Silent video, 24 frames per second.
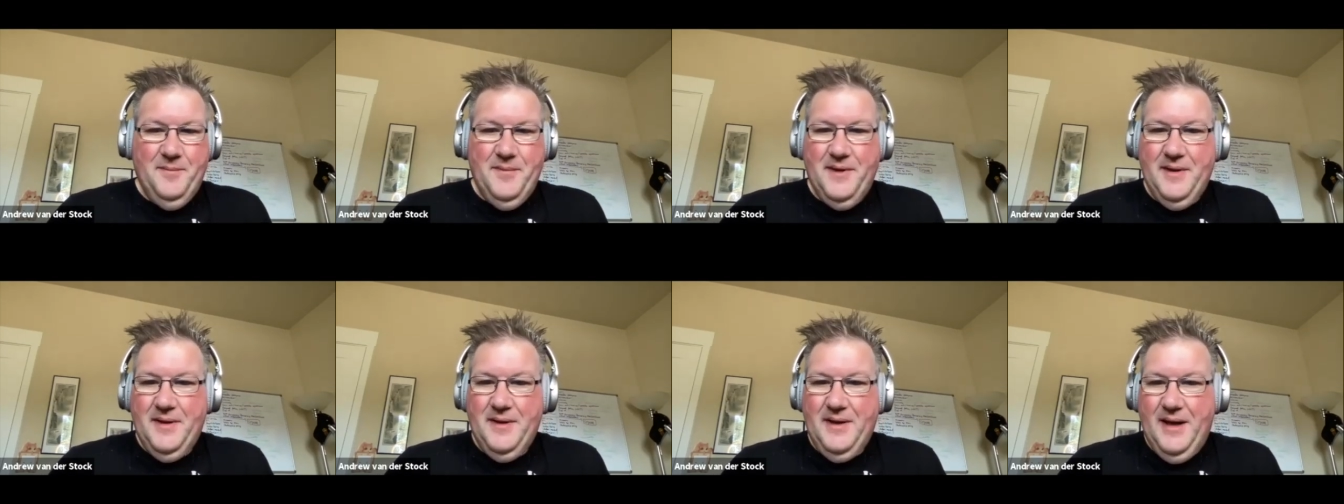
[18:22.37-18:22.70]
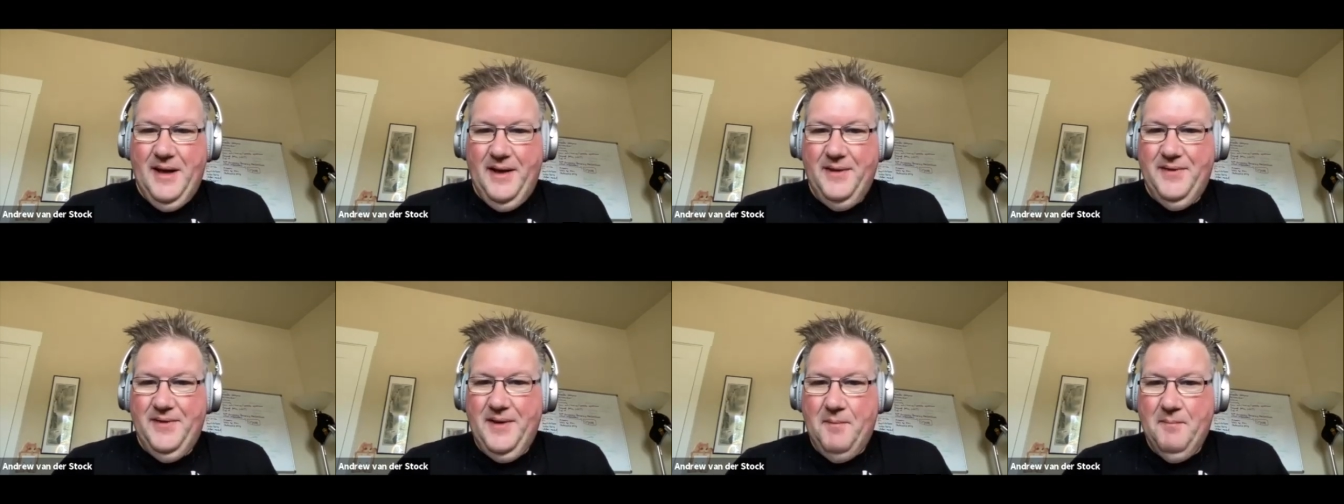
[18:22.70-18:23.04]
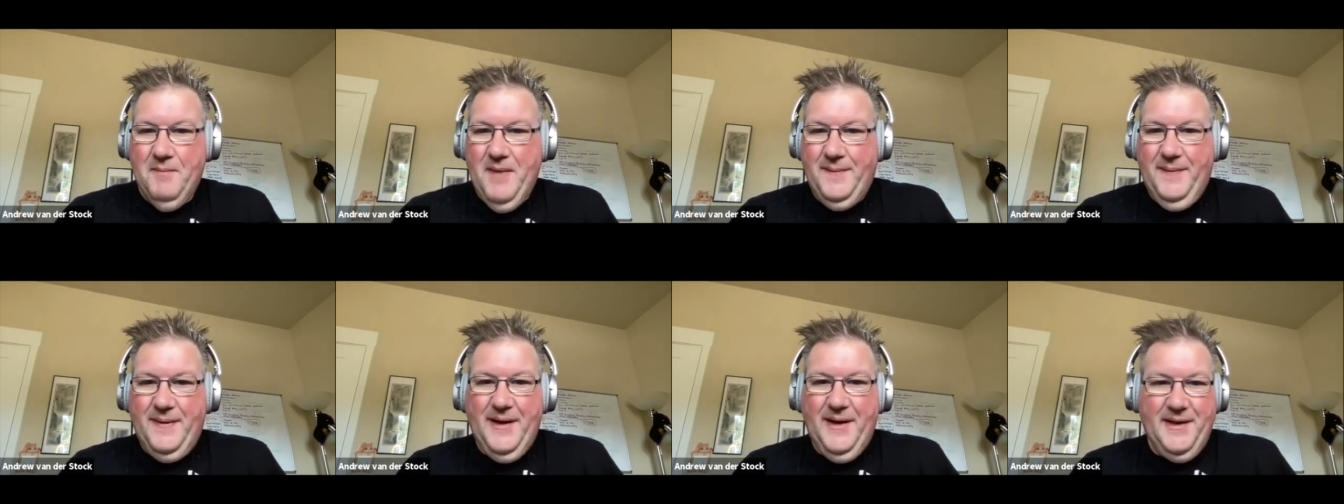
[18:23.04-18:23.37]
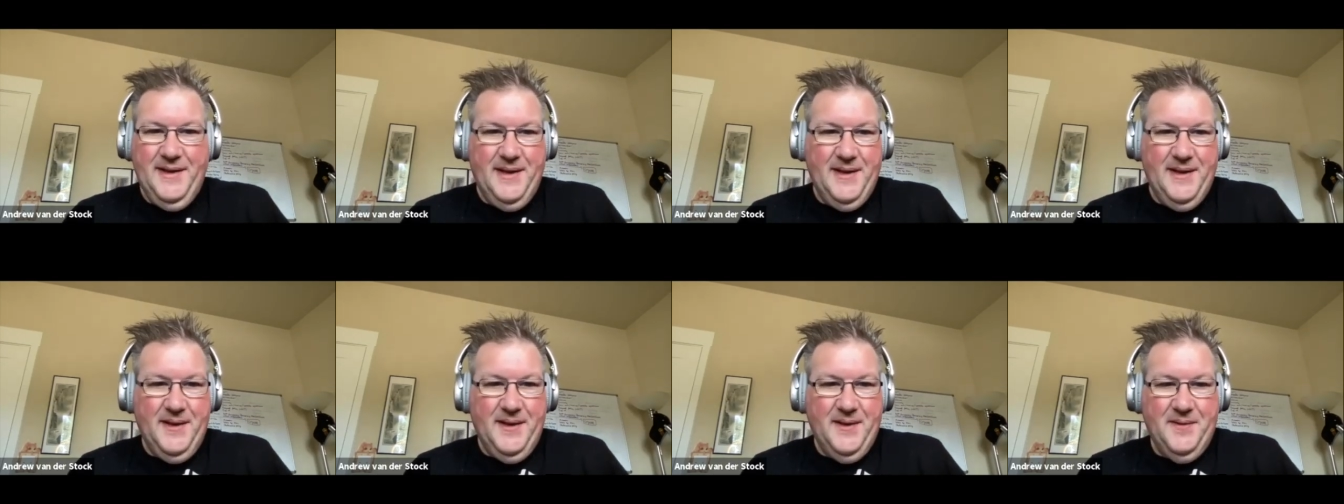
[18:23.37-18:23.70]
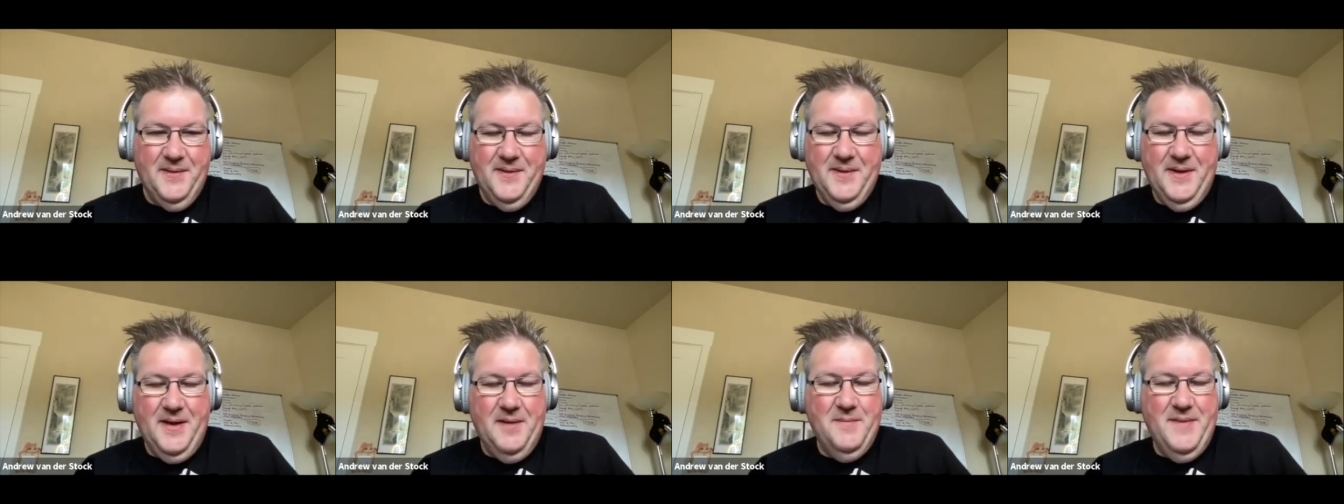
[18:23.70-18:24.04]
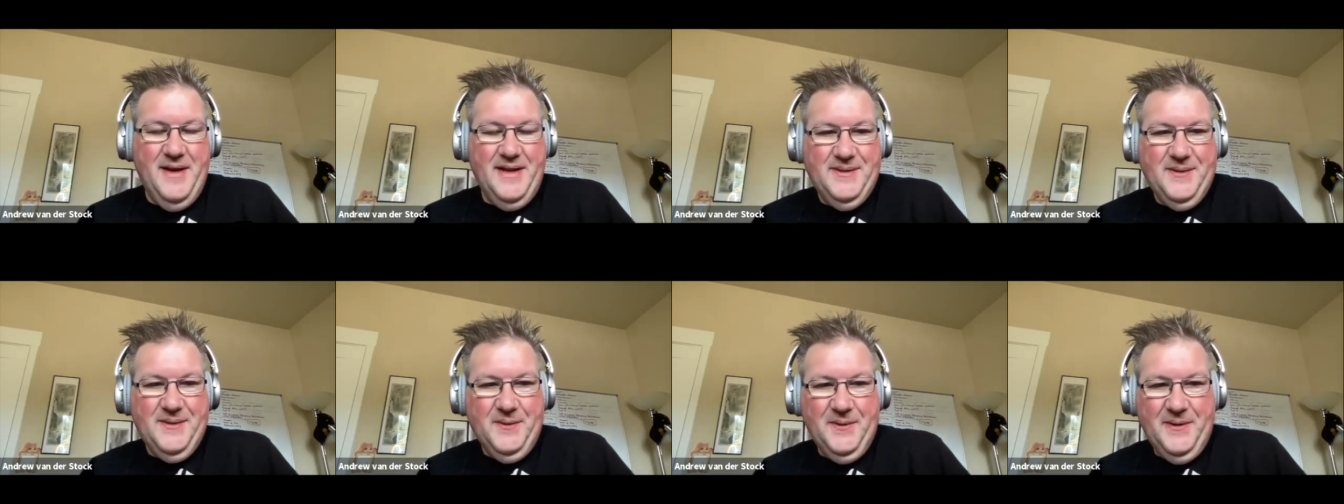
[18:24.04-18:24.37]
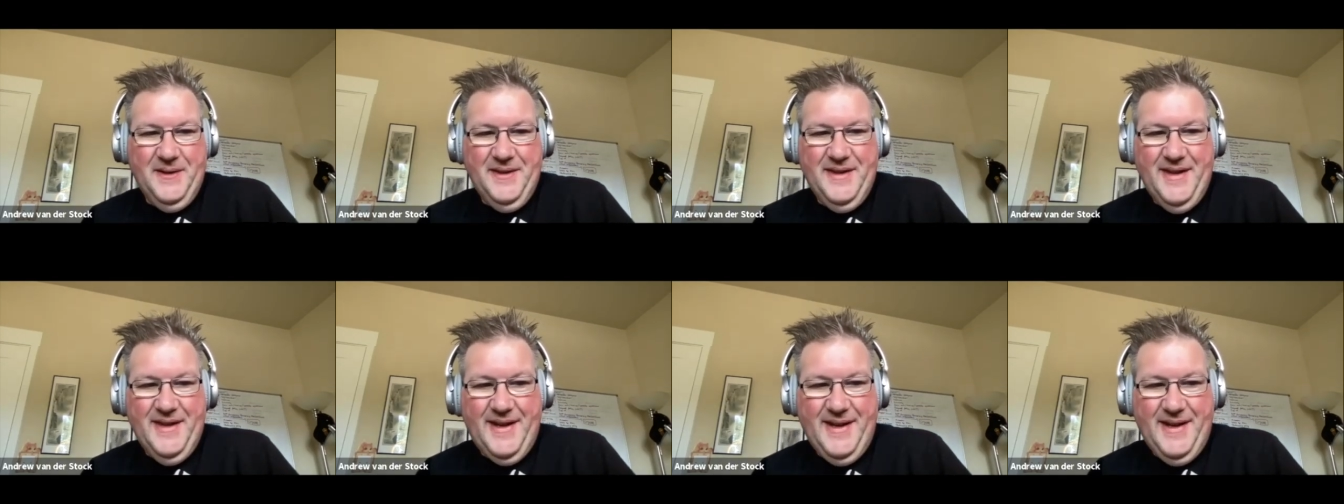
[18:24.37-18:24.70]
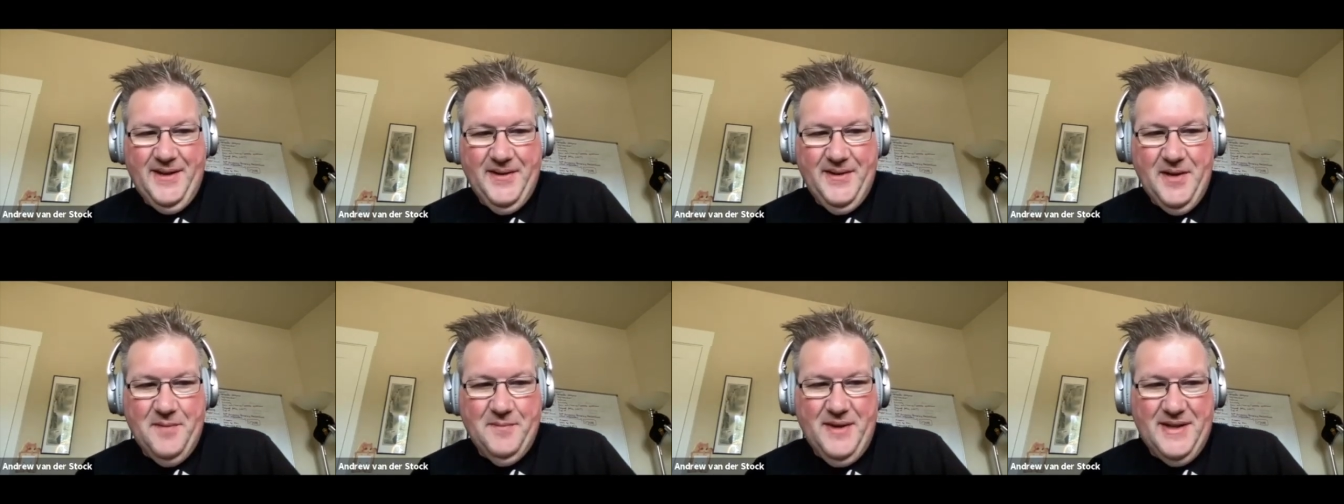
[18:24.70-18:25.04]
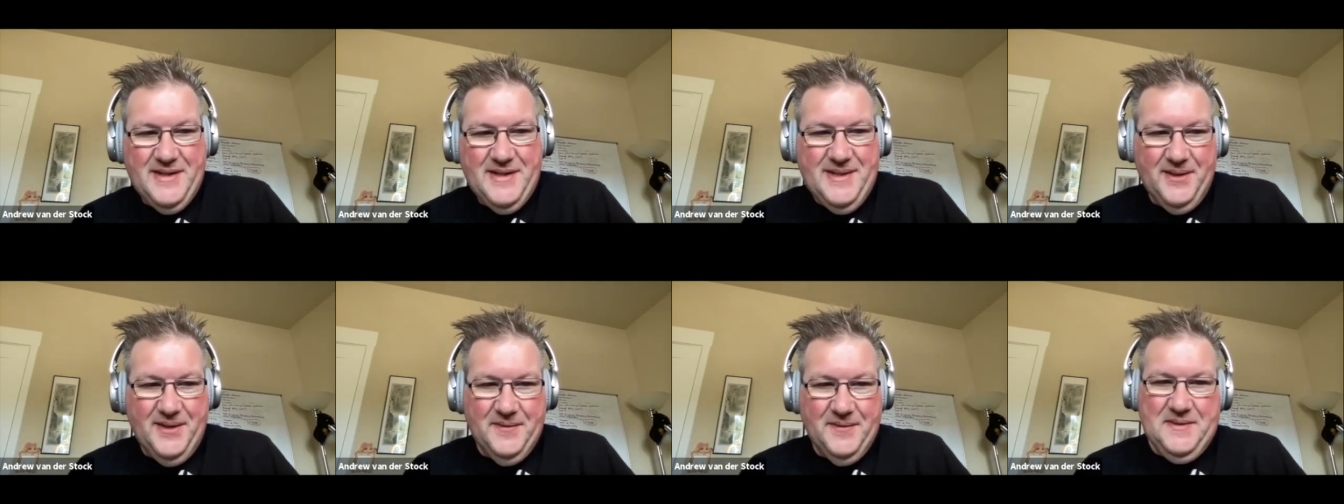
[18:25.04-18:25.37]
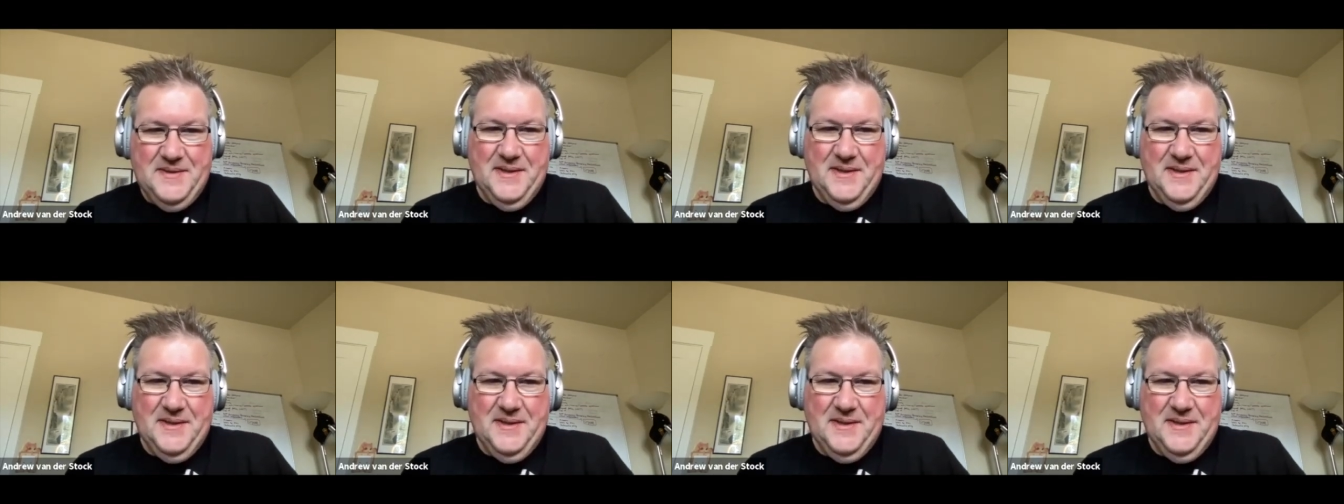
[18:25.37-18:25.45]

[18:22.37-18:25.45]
But I think maybe I needed a, a mentor in that area myself.